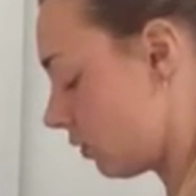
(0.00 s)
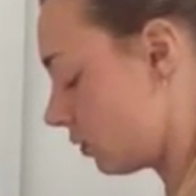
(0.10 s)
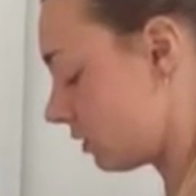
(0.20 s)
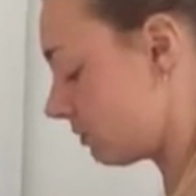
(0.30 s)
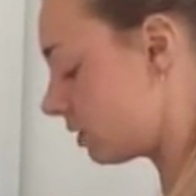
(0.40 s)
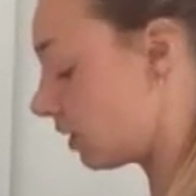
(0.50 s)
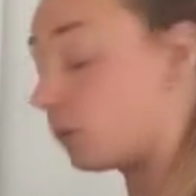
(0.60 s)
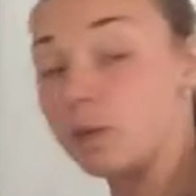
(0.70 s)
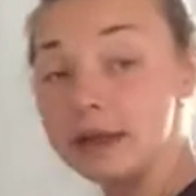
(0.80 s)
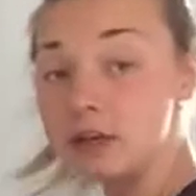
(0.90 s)
Awesome. So
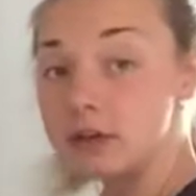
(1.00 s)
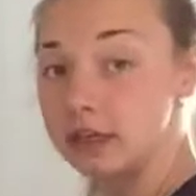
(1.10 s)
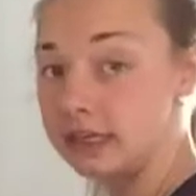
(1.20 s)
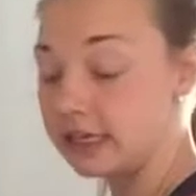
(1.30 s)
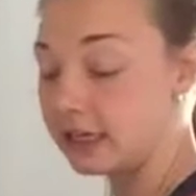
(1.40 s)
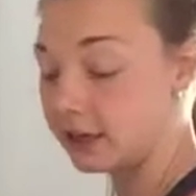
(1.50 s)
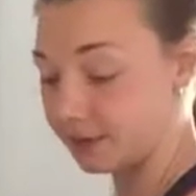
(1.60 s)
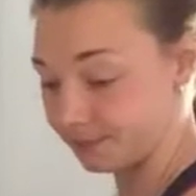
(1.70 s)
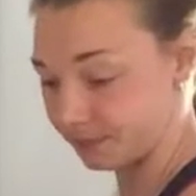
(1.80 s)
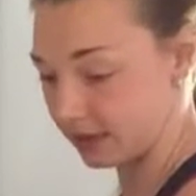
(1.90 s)
when you can hear,
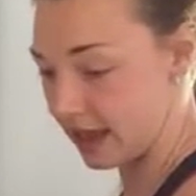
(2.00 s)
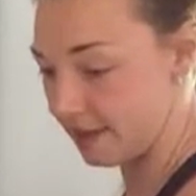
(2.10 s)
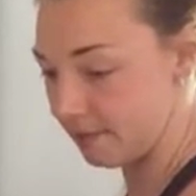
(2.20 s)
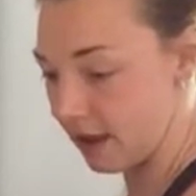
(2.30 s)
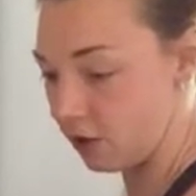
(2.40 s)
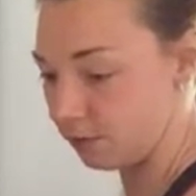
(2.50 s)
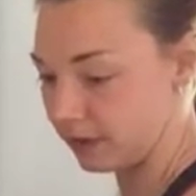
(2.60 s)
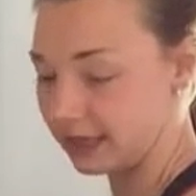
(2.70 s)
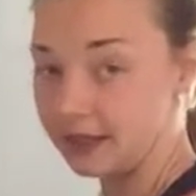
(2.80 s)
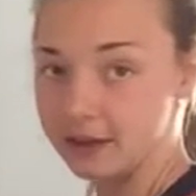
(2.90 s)
I hope
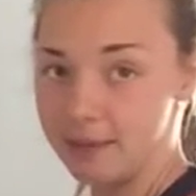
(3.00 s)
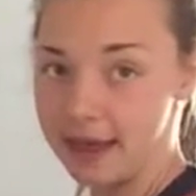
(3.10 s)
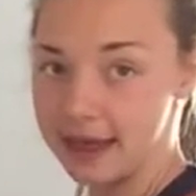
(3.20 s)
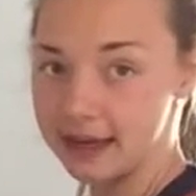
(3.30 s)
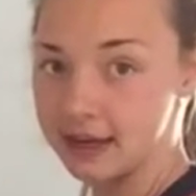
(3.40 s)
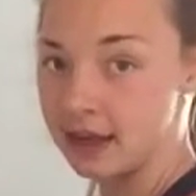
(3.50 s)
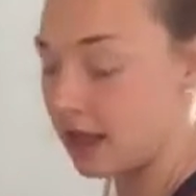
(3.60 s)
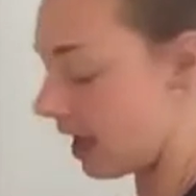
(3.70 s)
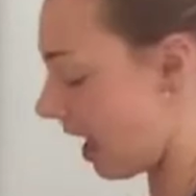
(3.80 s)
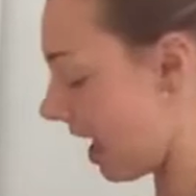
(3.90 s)
you can hear the pan,
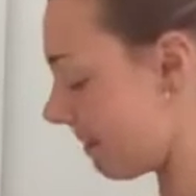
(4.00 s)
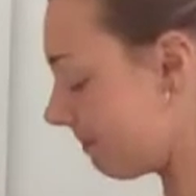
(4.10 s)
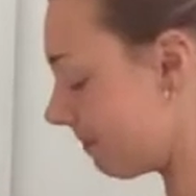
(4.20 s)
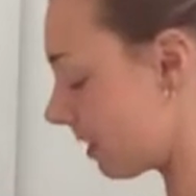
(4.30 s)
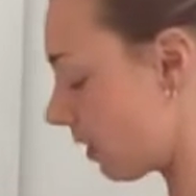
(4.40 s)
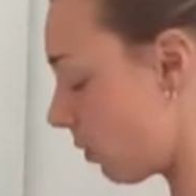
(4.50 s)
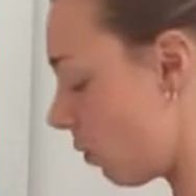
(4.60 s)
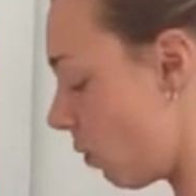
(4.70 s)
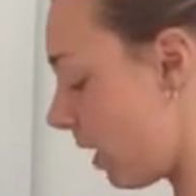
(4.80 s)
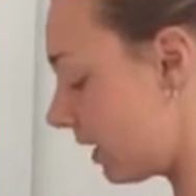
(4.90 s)

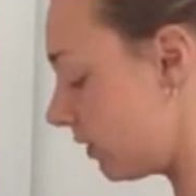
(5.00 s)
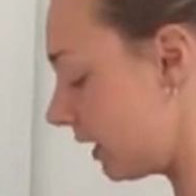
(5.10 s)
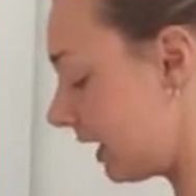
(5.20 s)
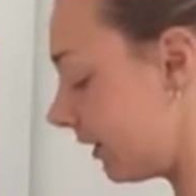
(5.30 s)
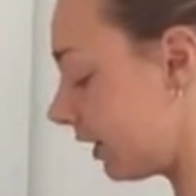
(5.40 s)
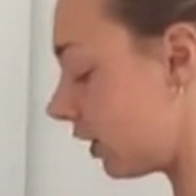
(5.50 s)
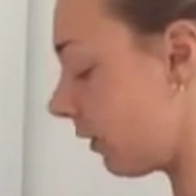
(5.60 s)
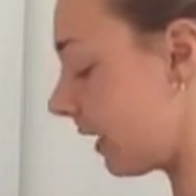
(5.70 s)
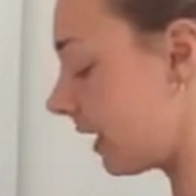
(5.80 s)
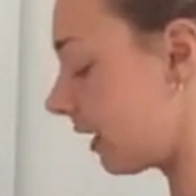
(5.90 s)
when you can hear it
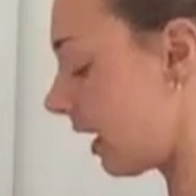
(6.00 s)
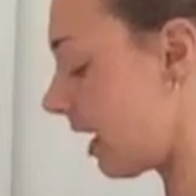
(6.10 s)
going,